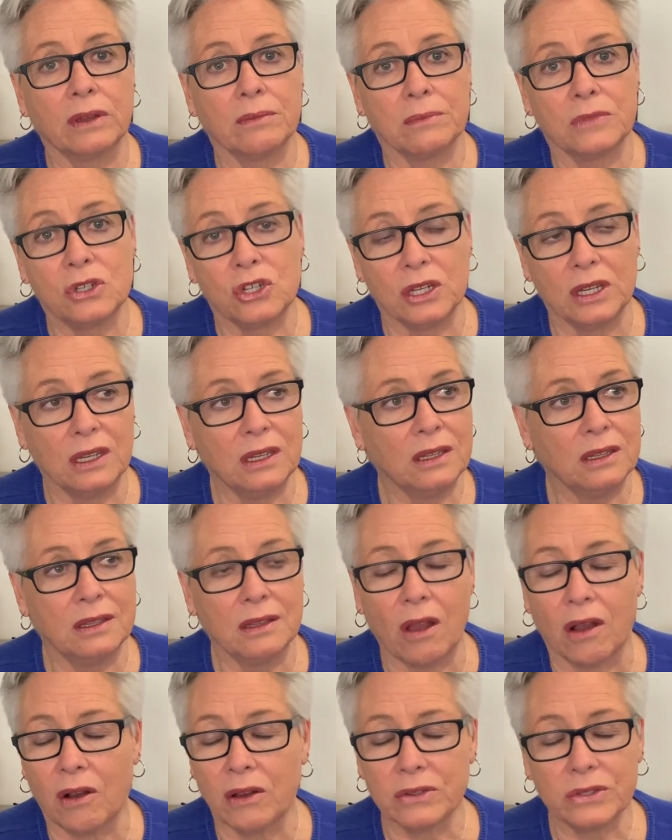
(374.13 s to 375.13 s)
She
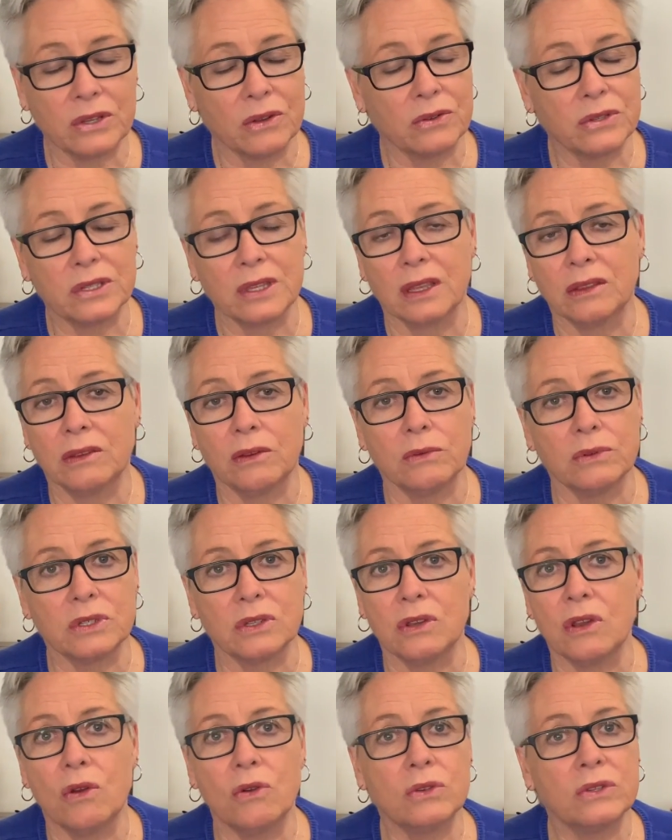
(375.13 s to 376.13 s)
also said there was
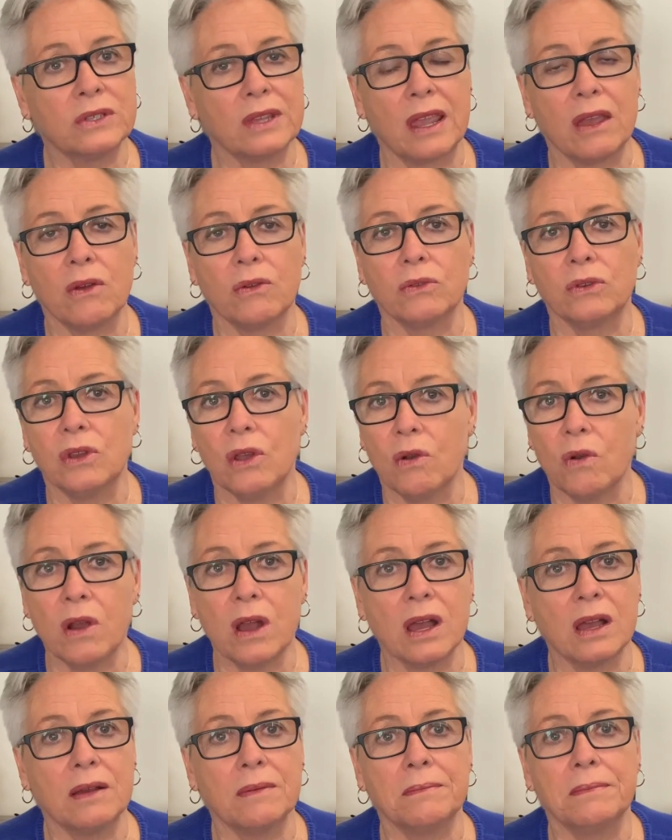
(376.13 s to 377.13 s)
no sound, no
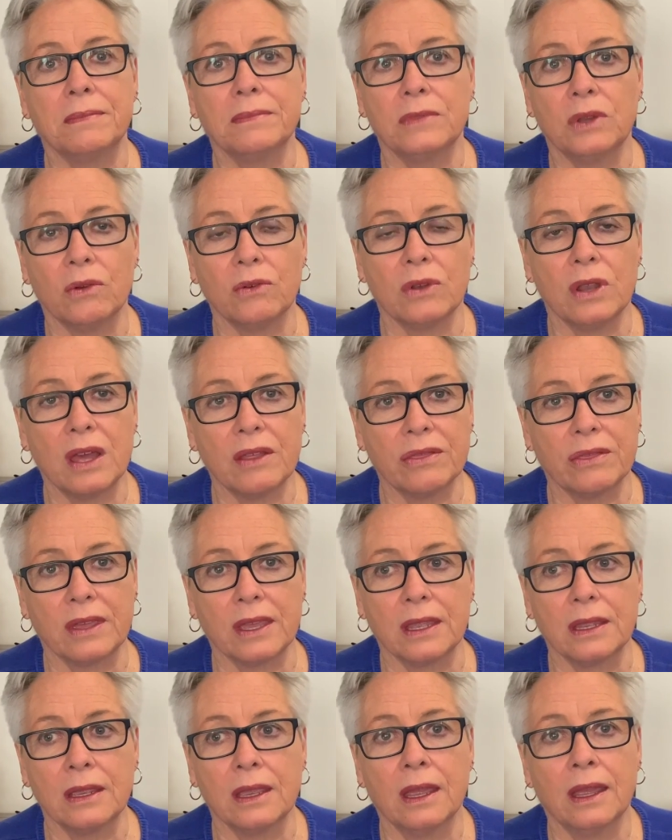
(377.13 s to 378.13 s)
hum, no
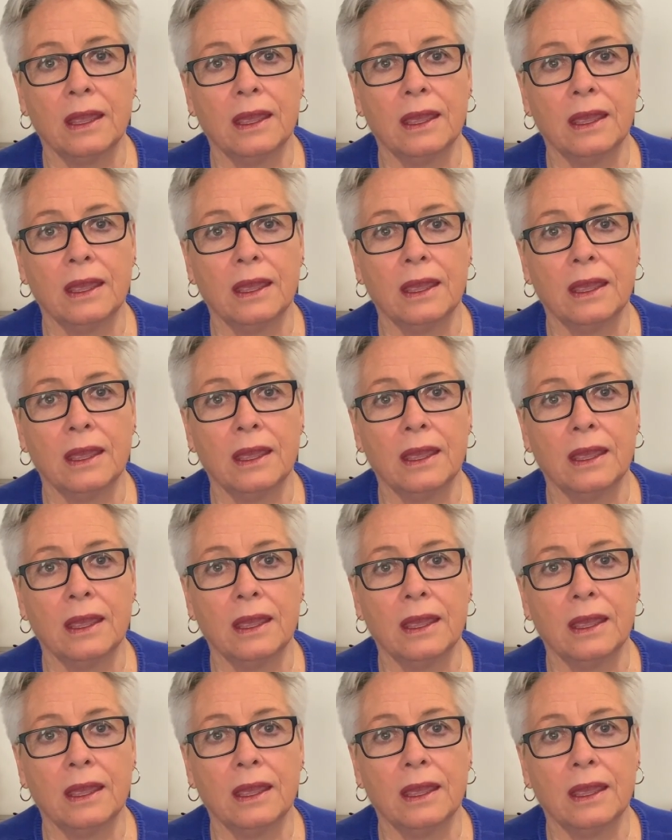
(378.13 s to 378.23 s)
nothing.